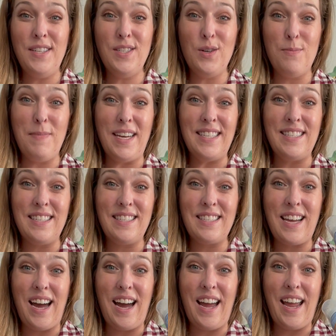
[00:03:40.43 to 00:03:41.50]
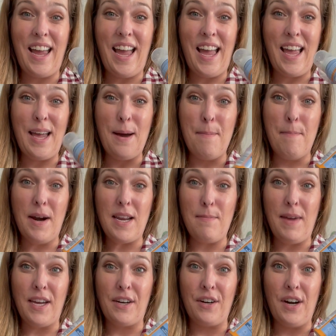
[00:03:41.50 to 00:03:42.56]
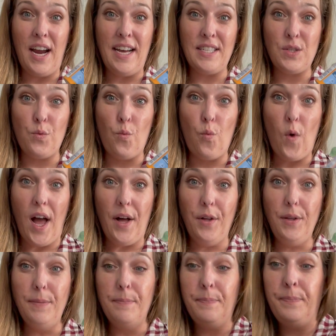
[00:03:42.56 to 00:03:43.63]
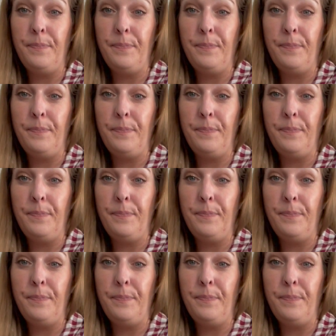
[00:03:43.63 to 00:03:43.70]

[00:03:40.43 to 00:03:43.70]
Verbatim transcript: So it makes this guy a moneymaker as well.